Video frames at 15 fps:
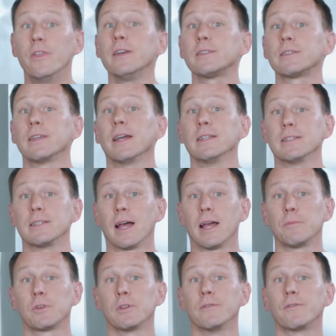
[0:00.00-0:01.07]
This
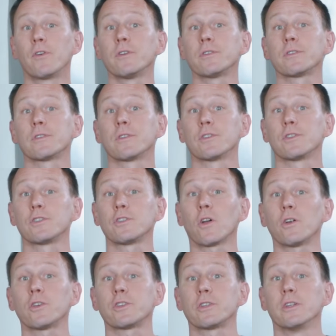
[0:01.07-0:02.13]
enzyme converts the
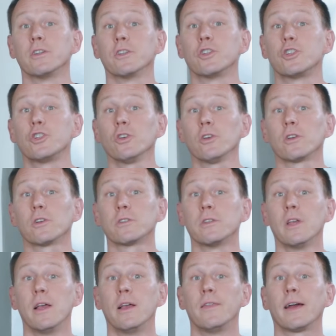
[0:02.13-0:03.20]
starch into
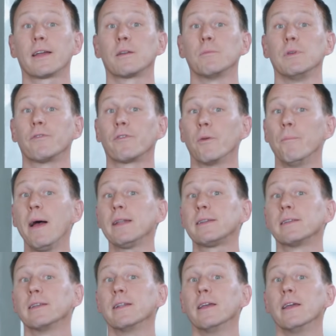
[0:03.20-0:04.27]
sugars that can be
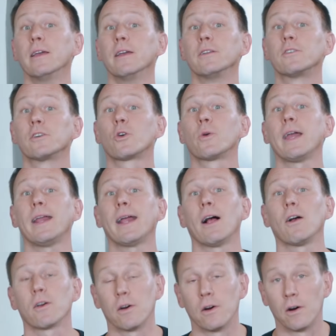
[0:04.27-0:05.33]
fermented to create
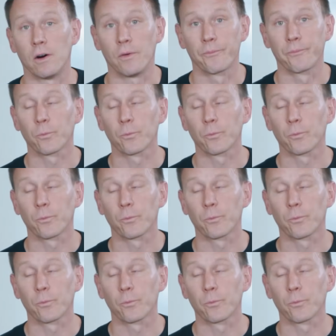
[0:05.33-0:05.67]
alcohol.